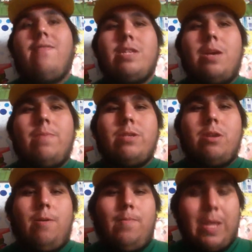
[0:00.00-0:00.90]
this
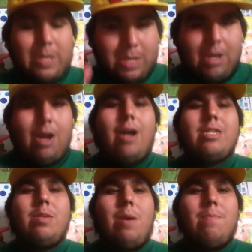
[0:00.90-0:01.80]
episode. This is an
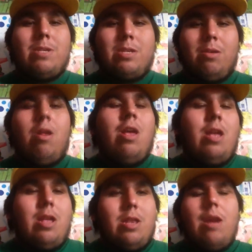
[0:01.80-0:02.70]
awesome episode.
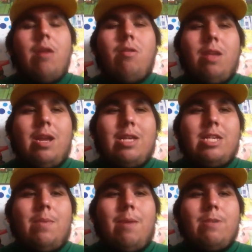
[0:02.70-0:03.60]
Not only an
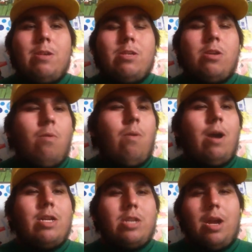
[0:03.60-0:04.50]
awesome episode to
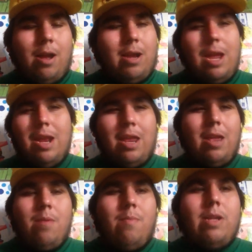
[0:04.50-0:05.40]
watch on any
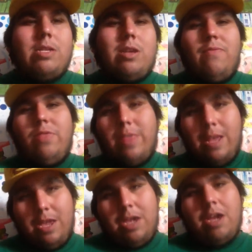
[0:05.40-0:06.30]
months of
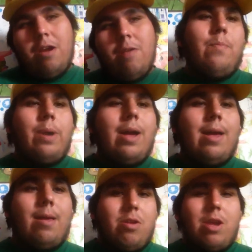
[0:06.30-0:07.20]
the year,
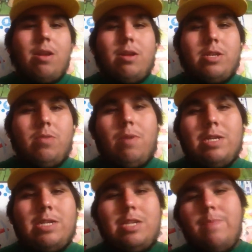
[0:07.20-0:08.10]
but you could also watch
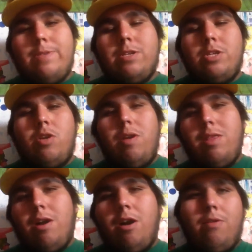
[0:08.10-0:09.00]
this episode during
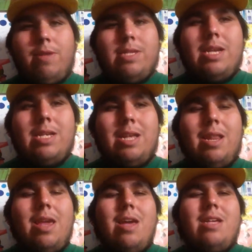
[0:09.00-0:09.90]
the Halloween
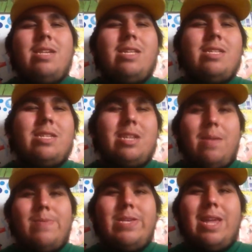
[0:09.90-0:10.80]
season, since it's an
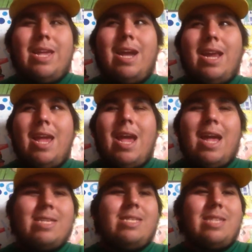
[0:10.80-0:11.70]
episode that kind of
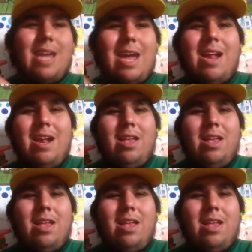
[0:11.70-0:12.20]
has that